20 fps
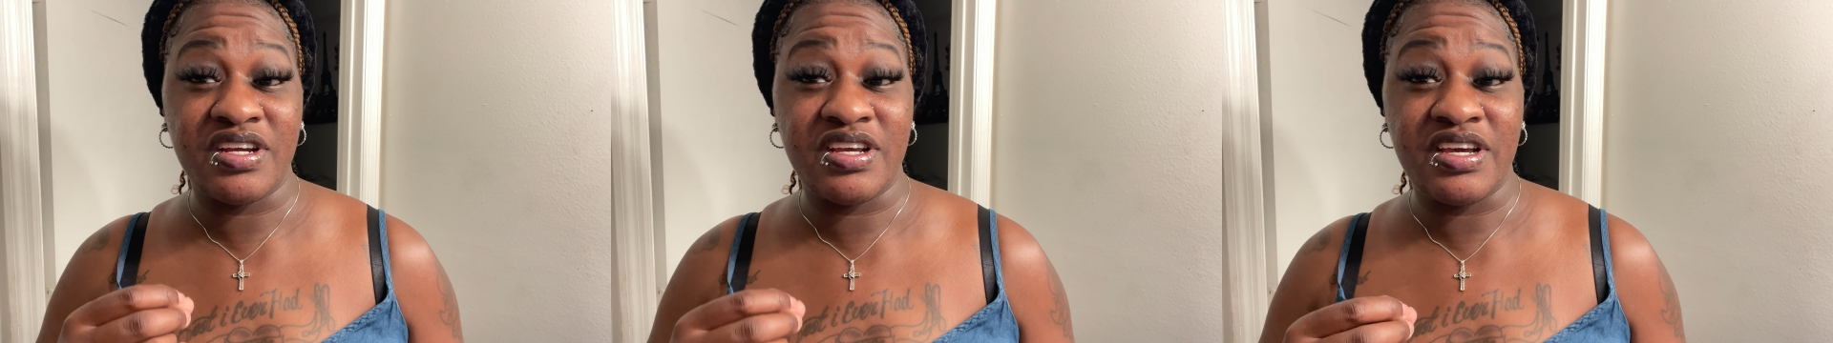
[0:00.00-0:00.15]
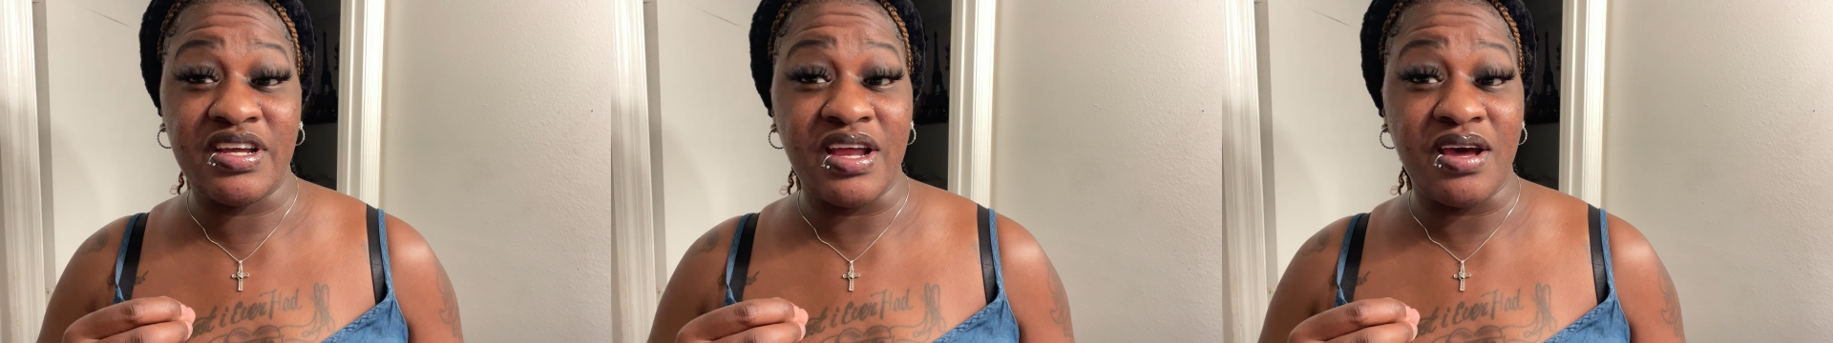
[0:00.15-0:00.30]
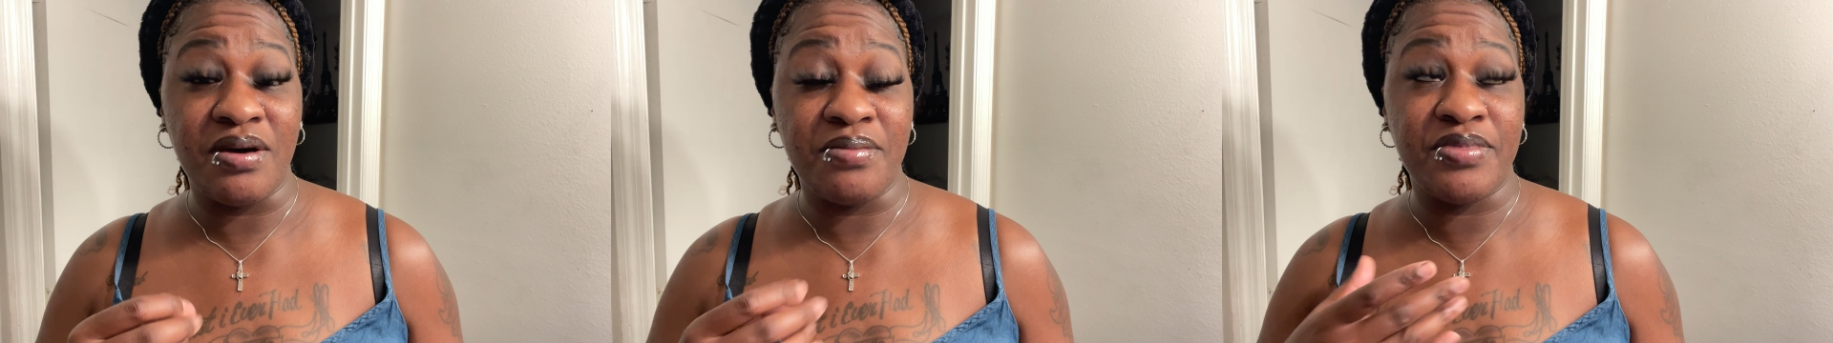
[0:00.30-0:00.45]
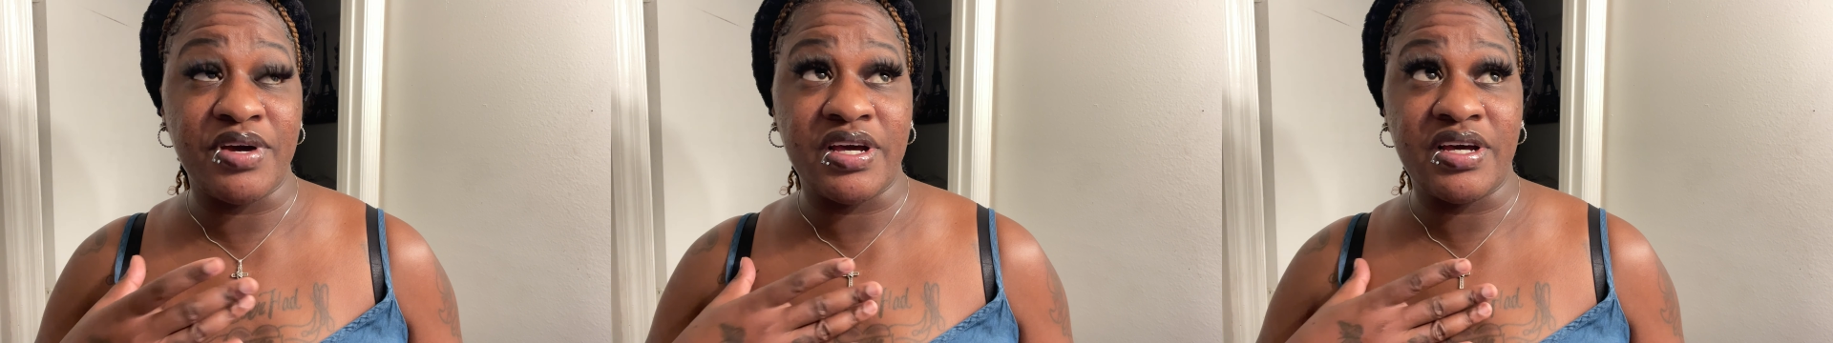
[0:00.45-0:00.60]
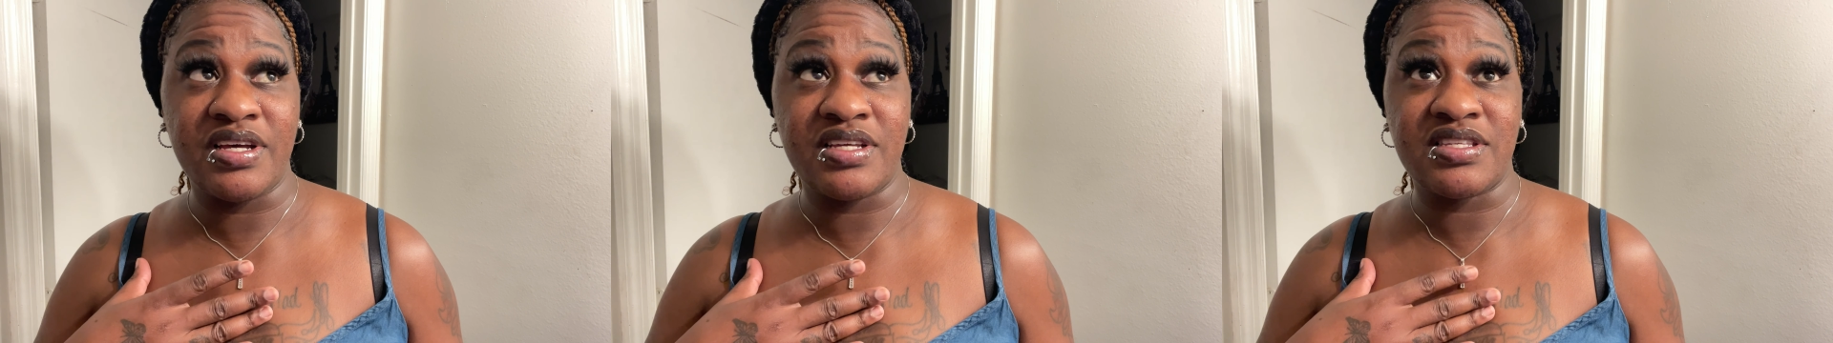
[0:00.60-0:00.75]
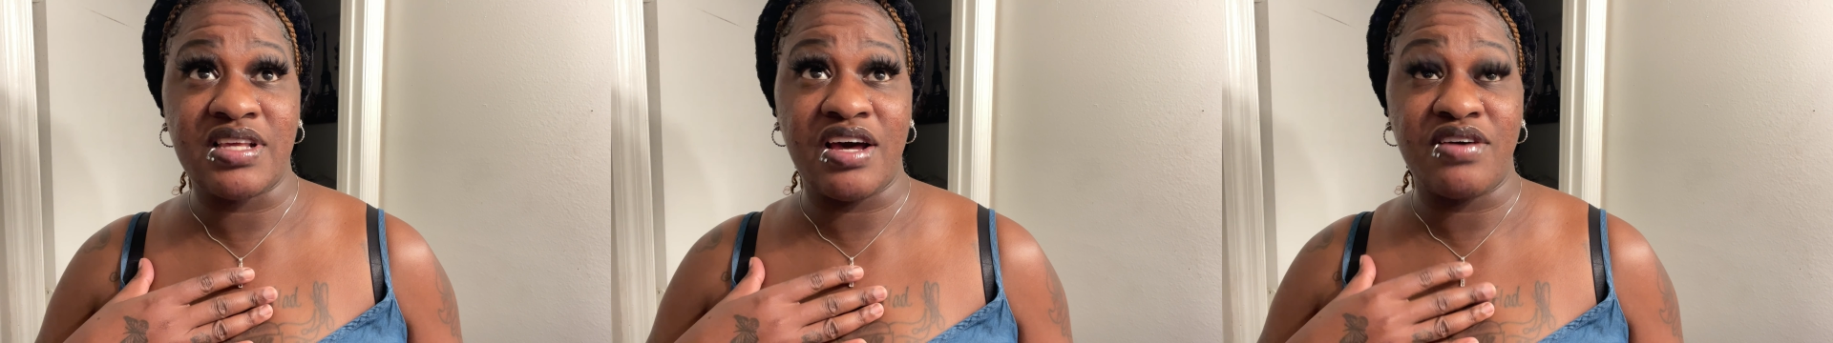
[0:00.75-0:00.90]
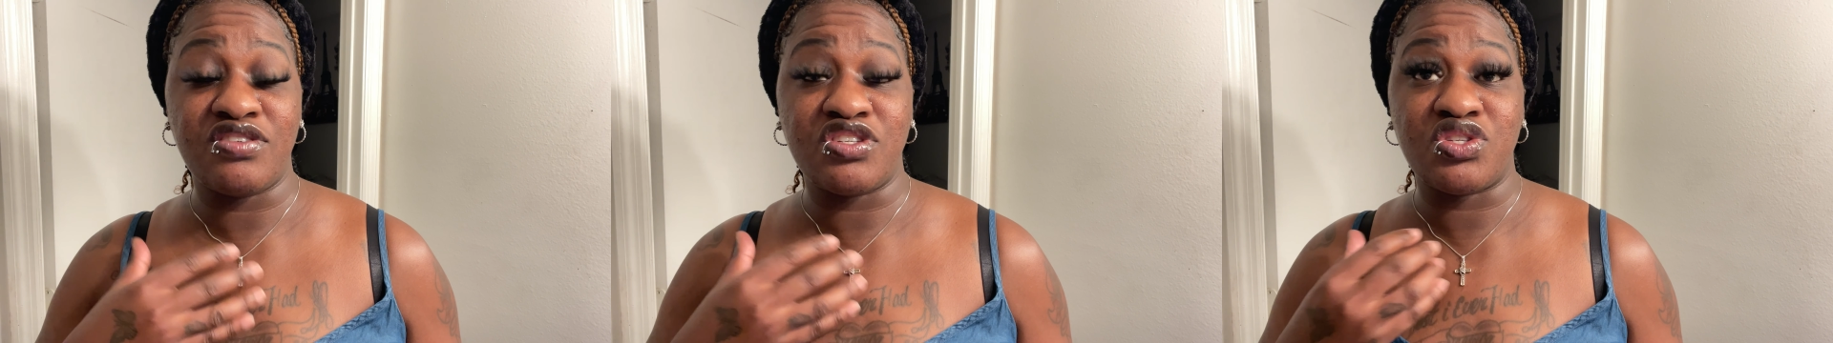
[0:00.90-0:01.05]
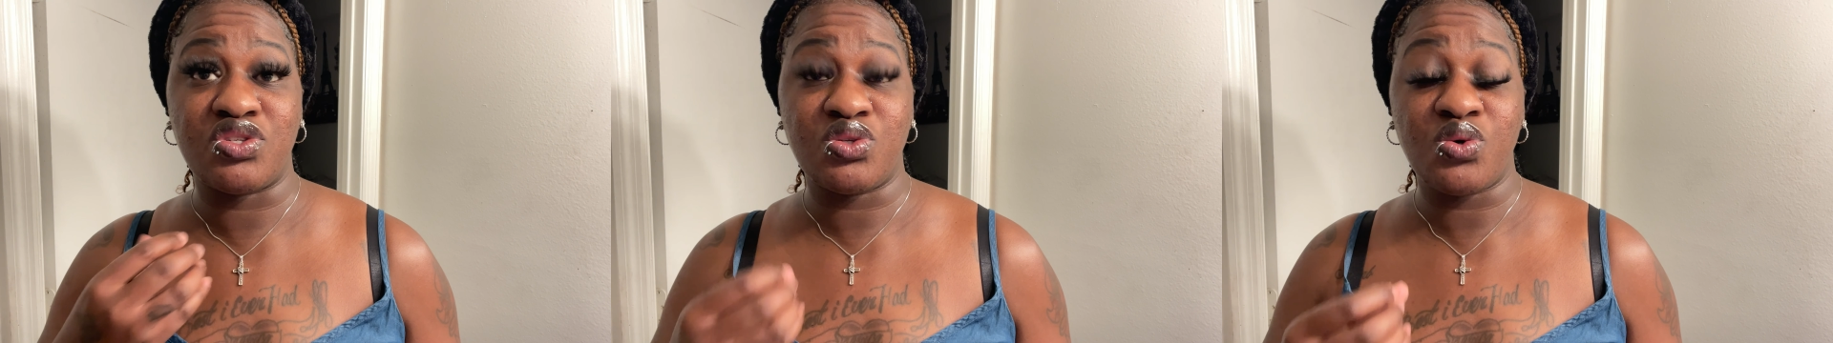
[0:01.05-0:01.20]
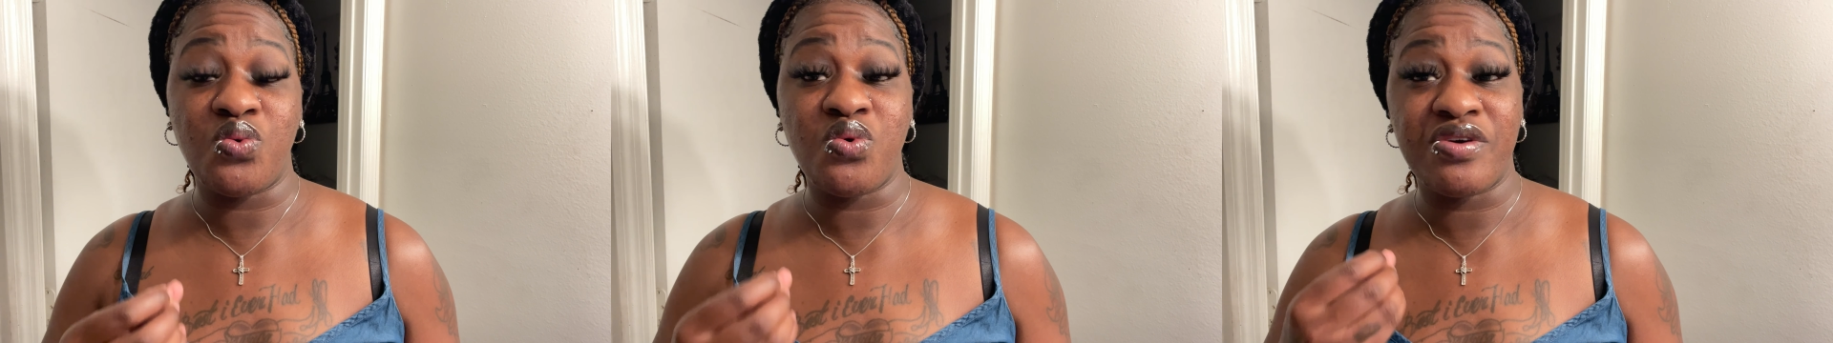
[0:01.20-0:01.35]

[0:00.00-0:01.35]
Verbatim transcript: get out because I was so